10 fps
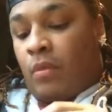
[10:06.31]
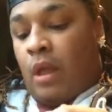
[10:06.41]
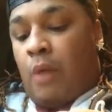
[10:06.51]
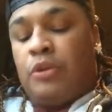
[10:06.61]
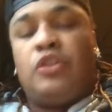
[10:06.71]

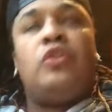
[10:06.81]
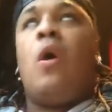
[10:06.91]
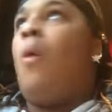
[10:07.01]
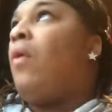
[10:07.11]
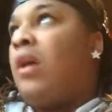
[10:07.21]
I was
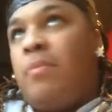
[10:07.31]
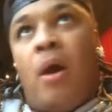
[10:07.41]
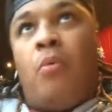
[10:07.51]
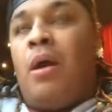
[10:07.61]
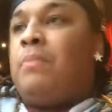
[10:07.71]
so worried
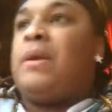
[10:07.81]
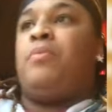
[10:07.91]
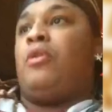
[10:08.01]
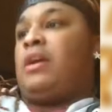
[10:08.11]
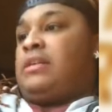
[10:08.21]
about what
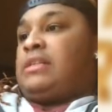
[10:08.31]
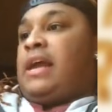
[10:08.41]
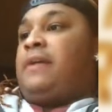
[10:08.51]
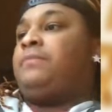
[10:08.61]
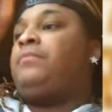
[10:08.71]
people were gonna say,
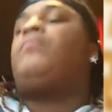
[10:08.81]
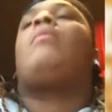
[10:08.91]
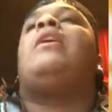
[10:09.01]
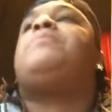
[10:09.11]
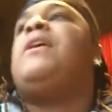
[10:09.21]

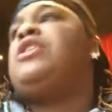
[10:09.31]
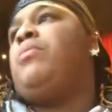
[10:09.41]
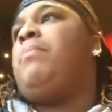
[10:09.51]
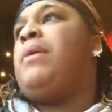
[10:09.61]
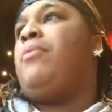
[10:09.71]
especially
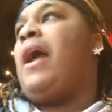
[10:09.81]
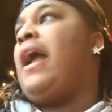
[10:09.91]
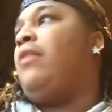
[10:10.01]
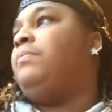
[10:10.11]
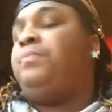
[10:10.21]
when people had